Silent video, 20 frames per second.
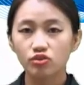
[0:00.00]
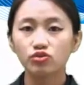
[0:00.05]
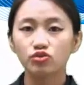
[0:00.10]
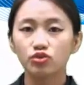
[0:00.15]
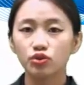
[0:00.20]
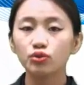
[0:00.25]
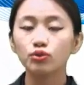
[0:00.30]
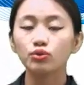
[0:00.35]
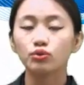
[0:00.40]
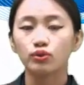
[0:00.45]

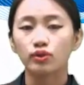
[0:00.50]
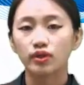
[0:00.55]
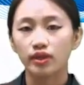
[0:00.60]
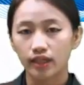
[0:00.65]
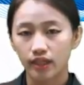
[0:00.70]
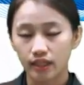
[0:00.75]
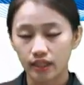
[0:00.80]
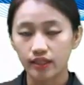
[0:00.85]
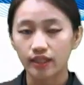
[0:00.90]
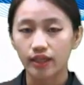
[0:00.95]
to
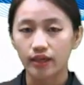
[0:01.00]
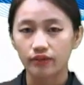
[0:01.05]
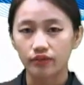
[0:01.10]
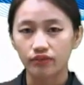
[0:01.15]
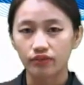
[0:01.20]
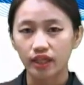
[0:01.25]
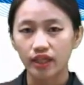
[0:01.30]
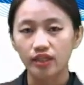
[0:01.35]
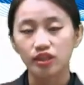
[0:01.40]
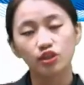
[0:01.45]
another
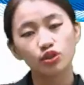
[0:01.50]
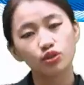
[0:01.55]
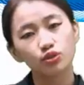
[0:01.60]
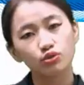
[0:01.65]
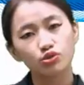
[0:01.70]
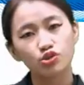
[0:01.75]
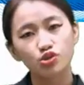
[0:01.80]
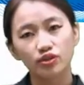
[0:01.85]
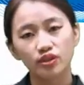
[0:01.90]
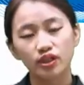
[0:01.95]
thing,
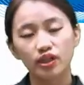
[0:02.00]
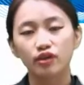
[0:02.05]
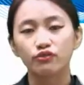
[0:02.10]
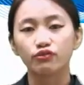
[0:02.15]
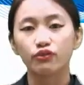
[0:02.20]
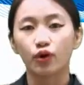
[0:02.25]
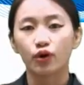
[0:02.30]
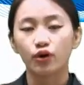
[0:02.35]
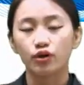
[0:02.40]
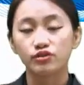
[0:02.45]
usually
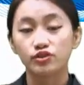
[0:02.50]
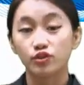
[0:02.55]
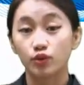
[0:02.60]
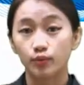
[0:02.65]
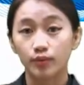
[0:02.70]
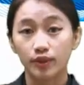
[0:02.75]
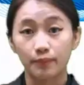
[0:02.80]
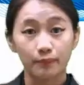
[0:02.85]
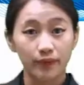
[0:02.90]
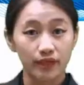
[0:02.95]
of course it will
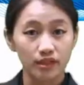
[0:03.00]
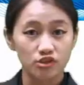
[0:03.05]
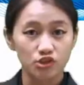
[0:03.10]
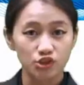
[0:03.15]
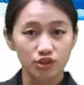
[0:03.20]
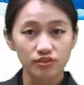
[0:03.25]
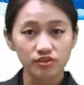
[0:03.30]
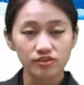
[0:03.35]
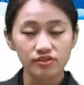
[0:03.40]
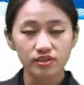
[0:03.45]
be
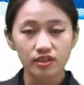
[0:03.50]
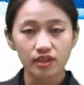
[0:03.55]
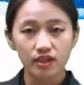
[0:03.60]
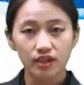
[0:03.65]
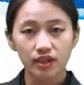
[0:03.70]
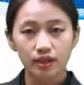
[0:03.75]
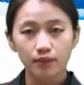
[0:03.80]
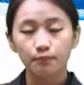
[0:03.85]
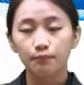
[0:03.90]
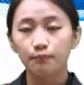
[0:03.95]
pictures.
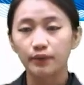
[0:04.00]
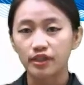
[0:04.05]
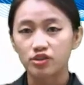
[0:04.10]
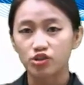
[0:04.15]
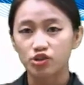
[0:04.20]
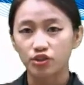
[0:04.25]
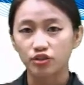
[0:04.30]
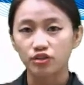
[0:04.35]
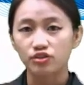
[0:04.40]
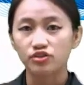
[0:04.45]

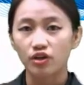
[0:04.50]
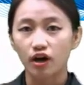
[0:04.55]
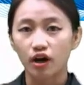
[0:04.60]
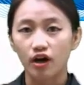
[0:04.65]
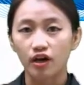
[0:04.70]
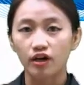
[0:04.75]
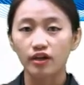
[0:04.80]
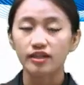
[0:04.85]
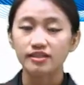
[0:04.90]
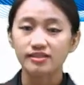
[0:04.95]
Pictures
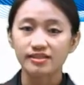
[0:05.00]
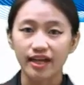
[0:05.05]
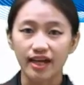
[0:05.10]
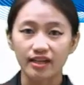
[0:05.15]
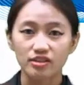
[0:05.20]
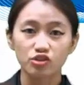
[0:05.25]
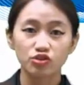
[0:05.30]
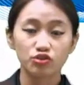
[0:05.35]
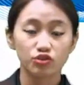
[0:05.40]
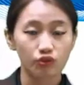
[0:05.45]
are
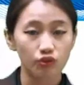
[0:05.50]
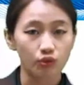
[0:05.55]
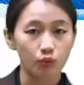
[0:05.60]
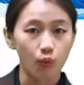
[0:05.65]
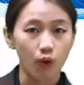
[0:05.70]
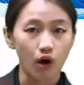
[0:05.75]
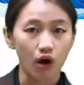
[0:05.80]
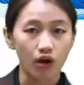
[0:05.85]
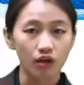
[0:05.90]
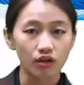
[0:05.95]
attached to the
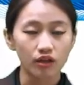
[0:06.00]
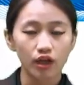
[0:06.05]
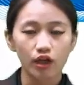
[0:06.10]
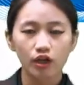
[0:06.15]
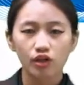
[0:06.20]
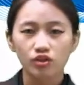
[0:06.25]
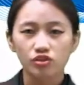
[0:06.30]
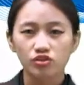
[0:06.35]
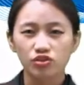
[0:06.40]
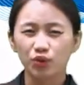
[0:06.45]
wall.
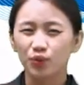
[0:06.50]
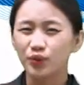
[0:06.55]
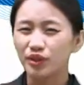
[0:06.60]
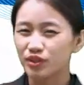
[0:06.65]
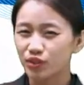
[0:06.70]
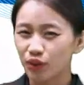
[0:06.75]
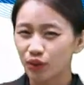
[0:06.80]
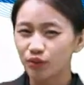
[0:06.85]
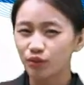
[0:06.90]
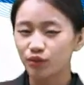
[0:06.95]
So we
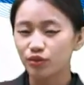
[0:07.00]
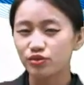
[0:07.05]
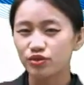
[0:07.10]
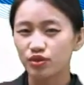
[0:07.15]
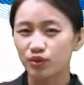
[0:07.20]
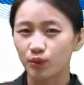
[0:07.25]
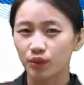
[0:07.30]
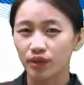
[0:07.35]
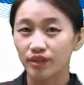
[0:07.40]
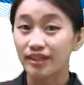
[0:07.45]
don't use
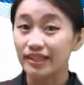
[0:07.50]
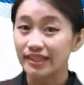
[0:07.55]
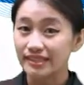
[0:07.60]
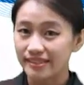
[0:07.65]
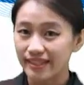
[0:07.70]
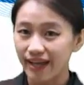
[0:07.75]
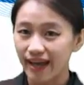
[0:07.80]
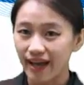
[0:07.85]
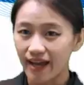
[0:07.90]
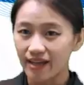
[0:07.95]
the word
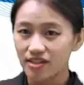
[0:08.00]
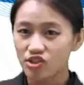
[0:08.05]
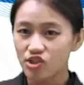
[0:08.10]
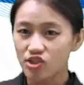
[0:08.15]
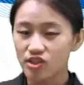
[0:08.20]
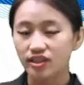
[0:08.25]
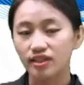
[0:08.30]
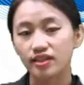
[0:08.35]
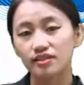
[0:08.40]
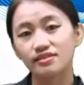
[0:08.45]

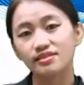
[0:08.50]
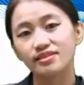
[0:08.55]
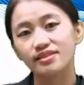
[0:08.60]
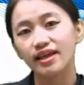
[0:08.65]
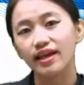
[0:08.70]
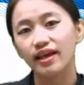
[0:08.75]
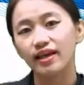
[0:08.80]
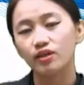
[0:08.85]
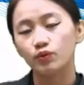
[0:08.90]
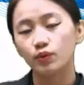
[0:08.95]
attach.
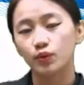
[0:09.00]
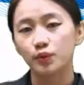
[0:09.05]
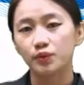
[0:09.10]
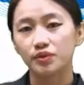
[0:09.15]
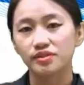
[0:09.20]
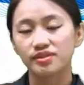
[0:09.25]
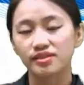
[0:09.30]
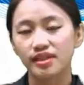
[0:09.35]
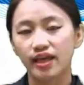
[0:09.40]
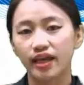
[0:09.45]
Instead, we
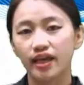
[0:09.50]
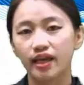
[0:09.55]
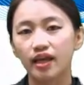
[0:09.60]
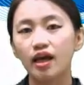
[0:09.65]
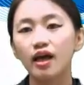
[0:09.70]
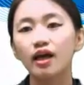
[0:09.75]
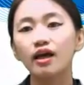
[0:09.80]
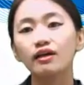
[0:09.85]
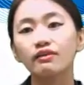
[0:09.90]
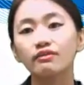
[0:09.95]
would say
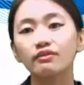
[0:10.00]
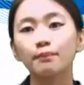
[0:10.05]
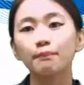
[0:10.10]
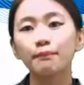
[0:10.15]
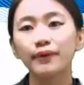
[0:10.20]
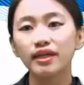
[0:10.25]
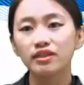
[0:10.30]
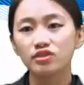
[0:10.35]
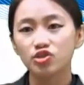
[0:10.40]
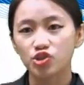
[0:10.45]
the
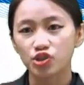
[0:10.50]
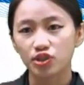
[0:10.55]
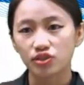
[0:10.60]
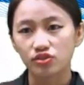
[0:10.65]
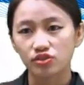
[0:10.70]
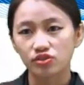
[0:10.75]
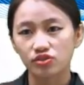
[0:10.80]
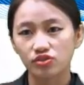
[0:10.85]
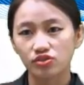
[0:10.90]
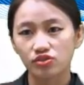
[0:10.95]

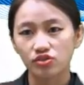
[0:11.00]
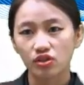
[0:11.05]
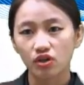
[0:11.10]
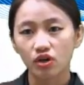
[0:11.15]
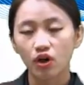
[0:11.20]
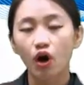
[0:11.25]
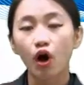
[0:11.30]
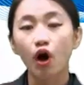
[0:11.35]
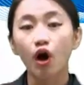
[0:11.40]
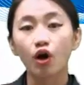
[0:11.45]
pictures
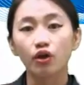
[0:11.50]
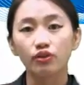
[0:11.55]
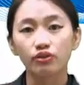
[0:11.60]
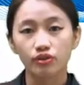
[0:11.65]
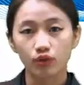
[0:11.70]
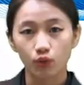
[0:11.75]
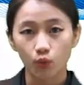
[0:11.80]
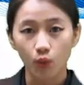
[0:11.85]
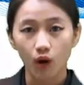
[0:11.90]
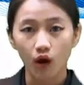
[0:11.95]

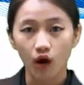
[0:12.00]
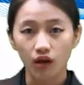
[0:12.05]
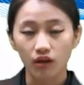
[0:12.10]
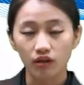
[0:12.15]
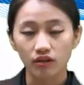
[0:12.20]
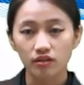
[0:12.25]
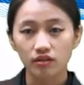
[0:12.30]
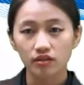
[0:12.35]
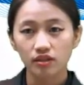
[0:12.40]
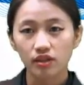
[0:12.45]
on the
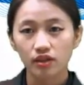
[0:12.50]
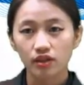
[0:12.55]
wall.